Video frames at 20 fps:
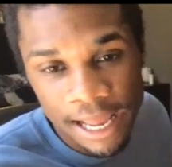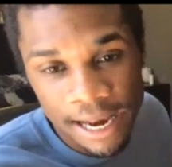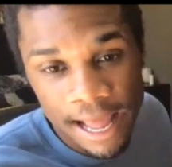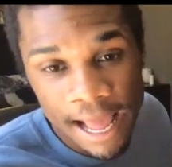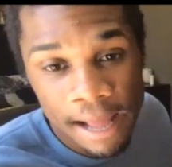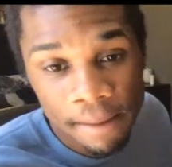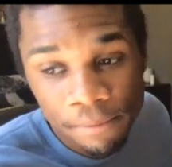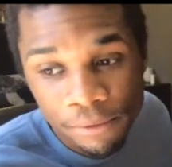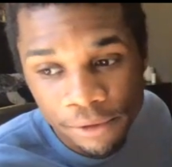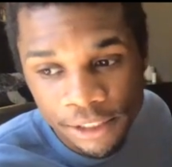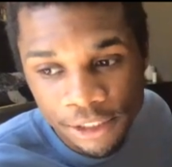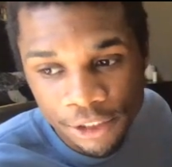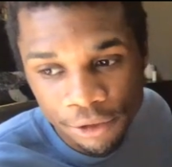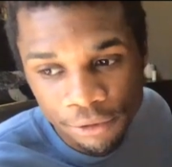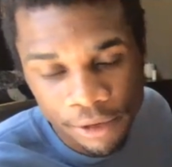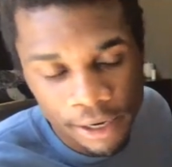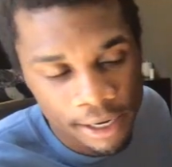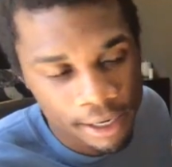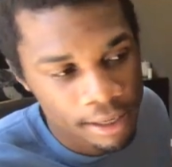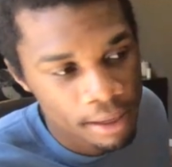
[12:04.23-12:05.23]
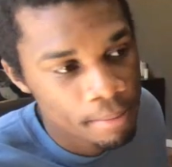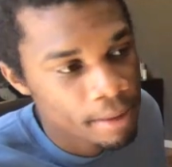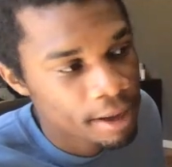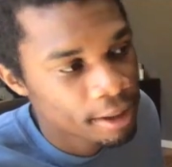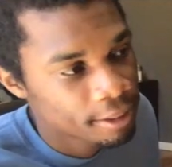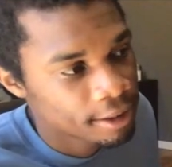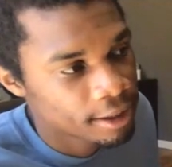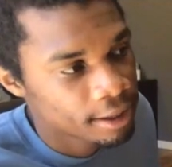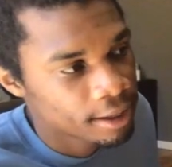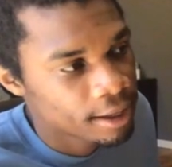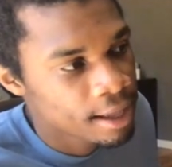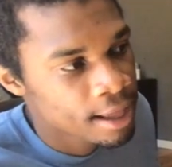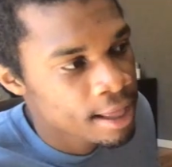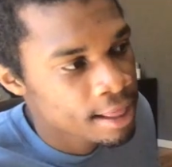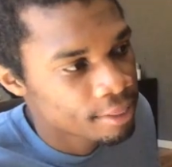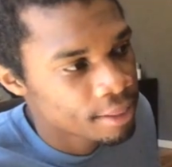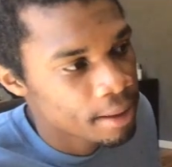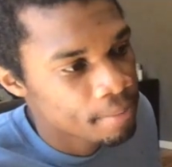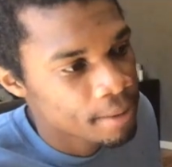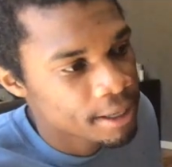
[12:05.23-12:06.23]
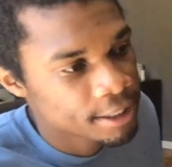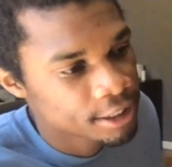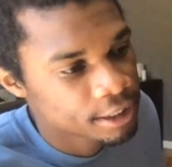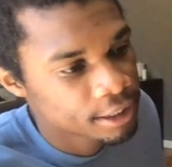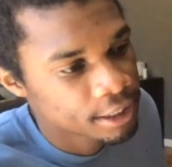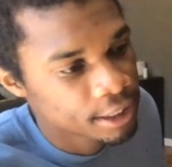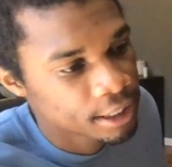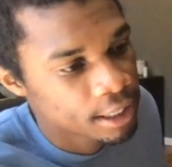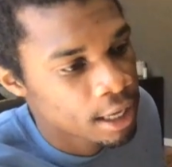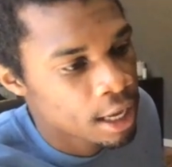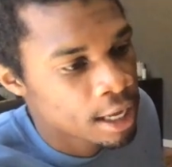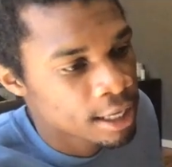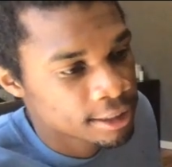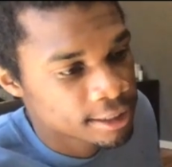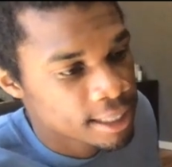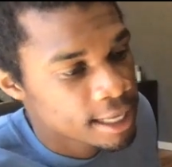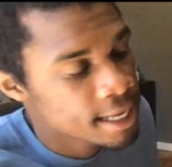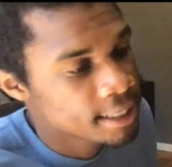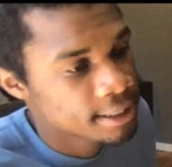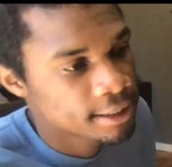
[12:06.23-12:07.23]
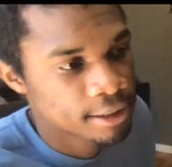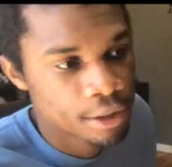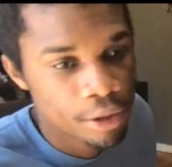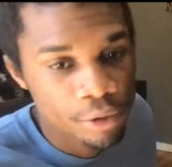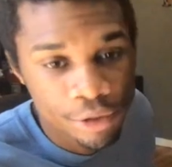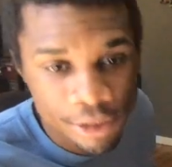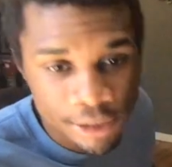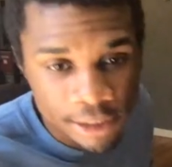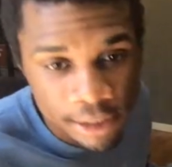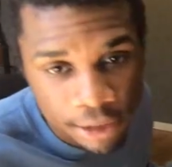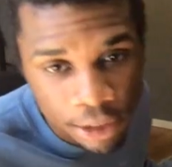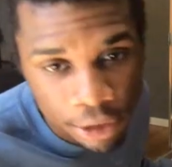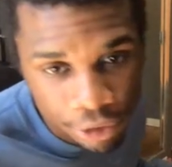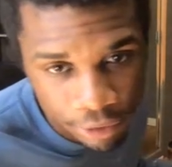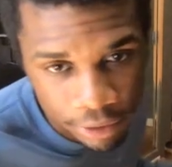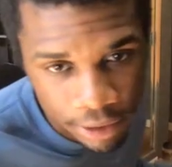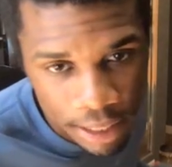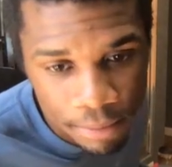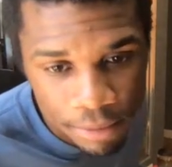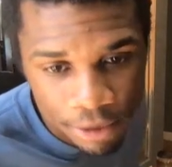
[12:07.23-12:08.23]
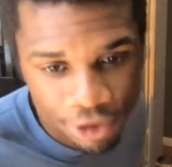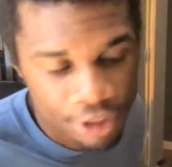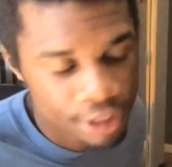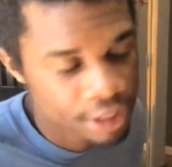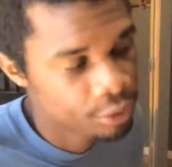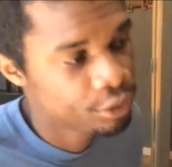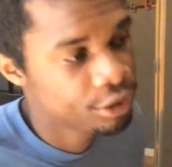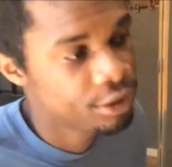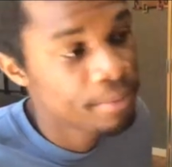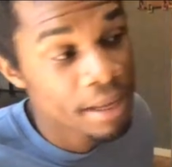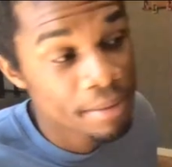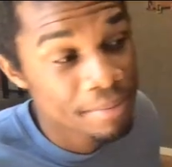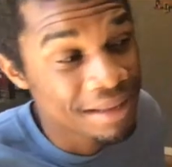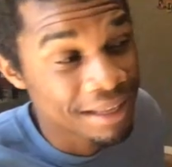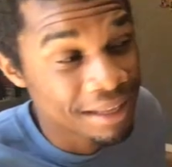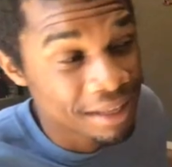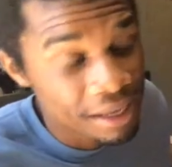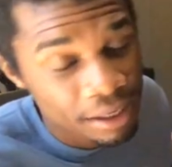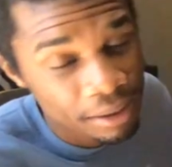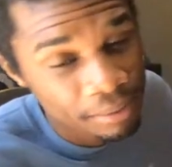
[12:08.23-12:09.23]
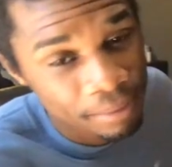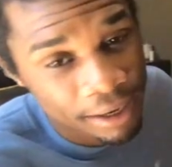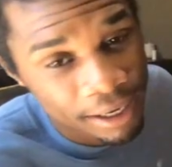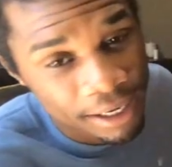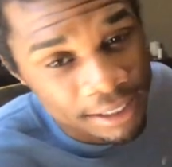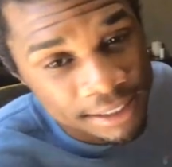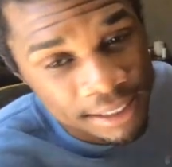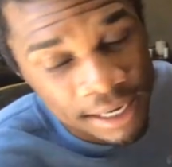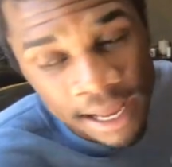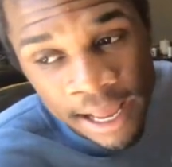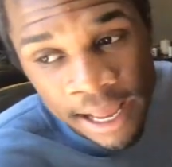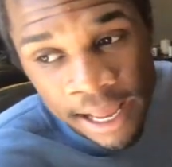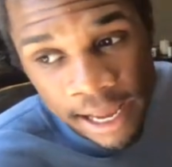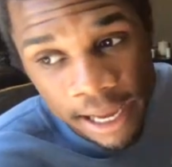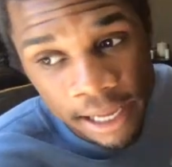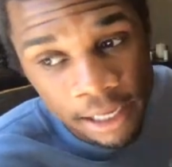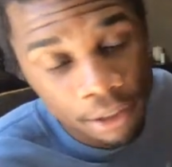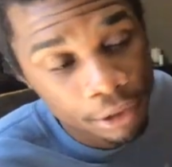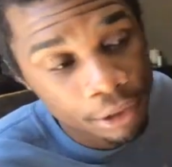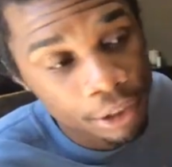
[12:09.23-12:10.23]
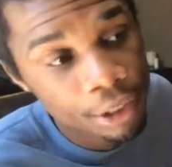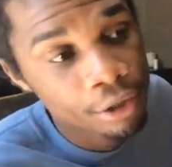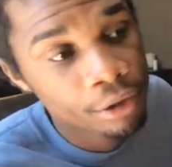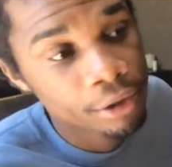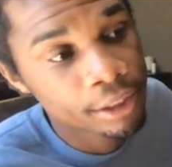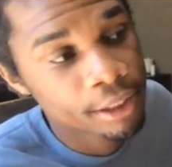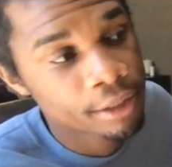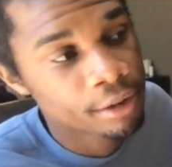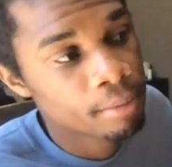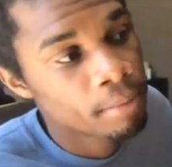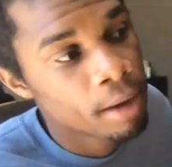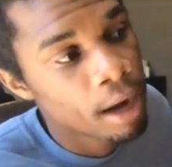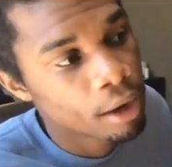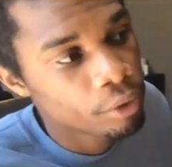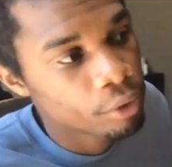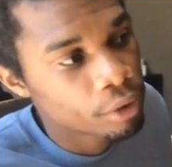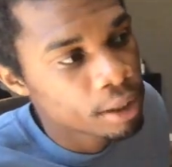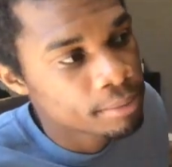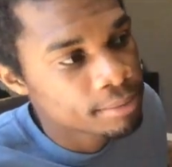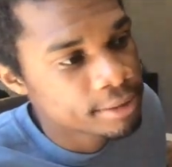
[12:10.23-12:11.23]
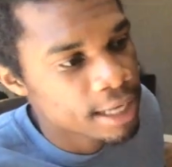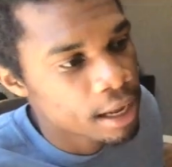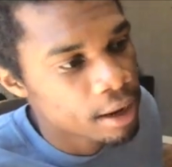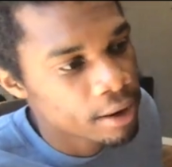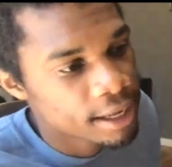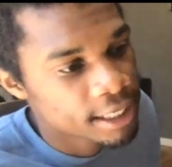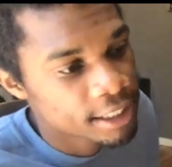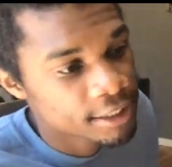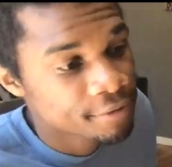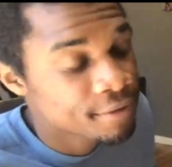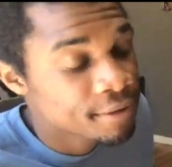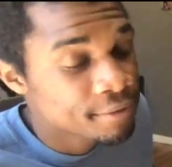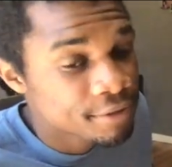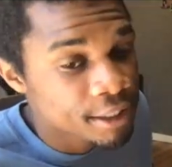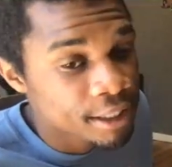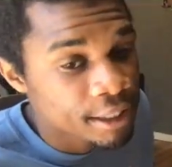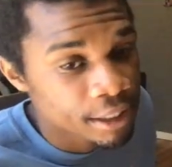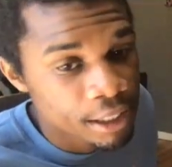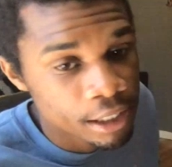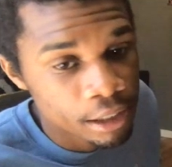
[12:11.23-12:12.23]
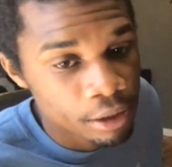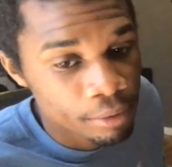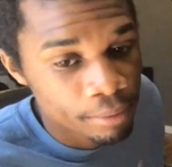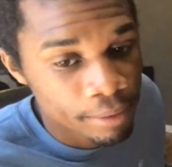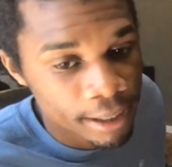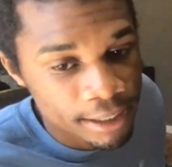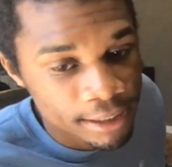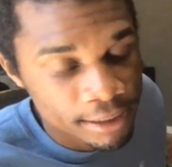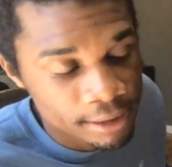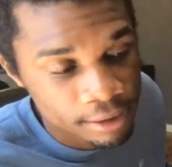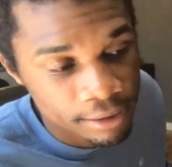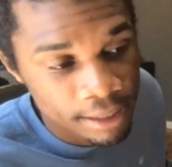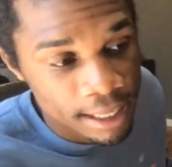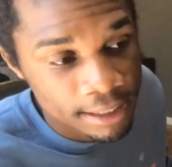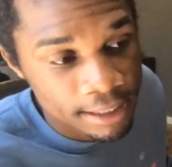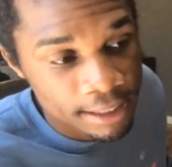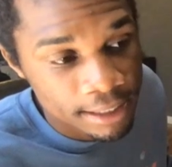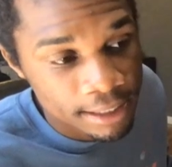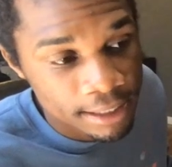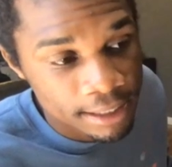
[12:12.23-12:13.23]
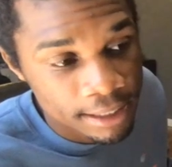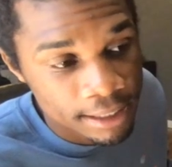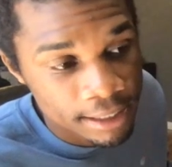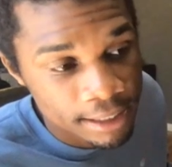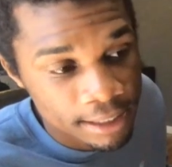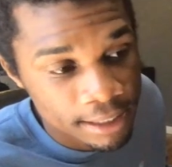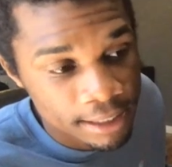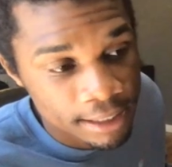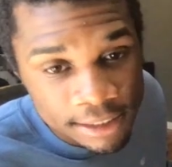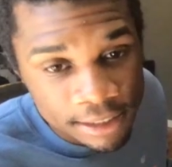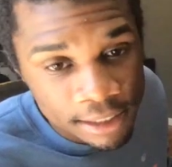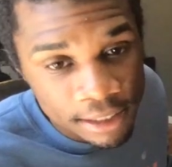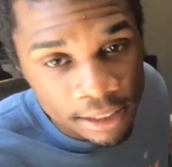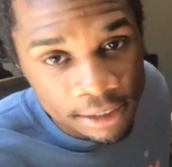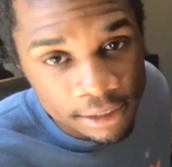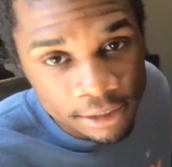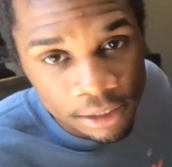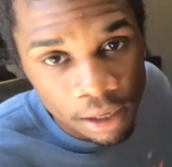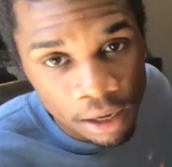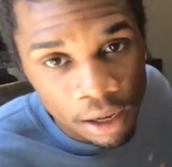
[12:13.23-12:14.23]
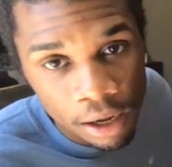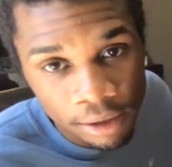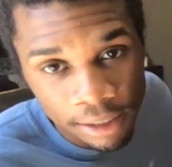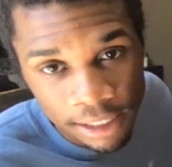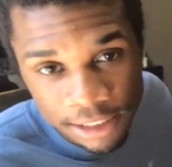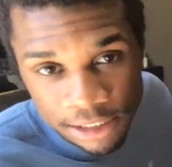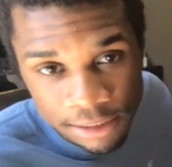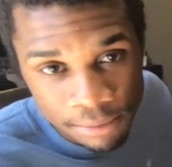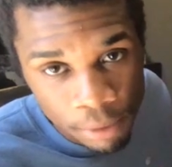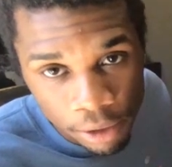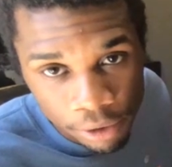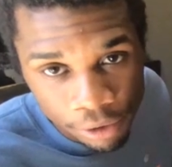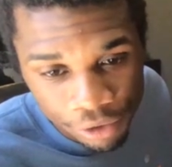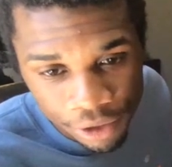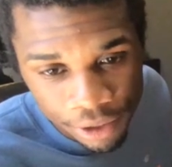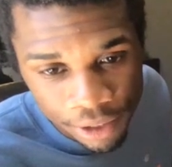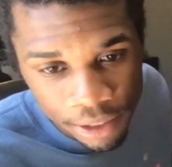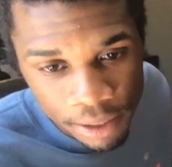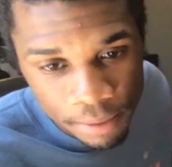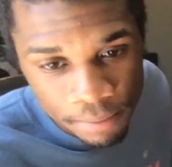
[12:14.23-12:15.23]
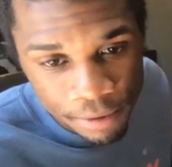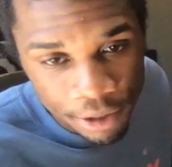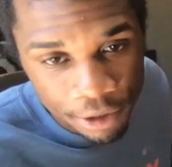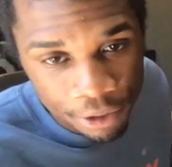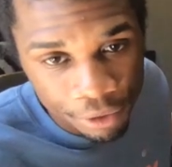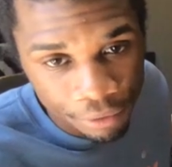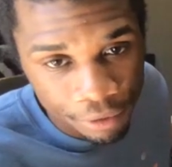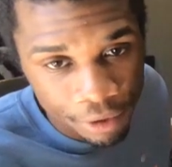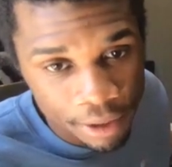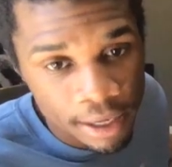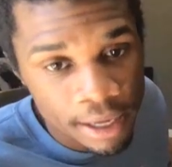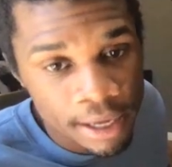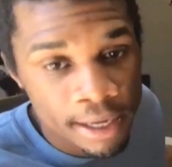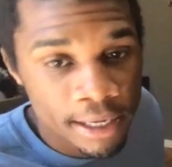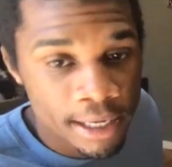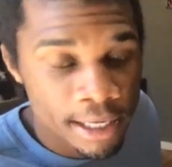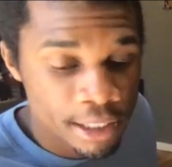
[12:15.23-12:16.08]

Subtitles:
And Apple has created a method that basically takes those 600 images, which may be gigabytes, and literally the model comes out as 15 kilobytes. So that's less than a song, that's smaller than an MP3.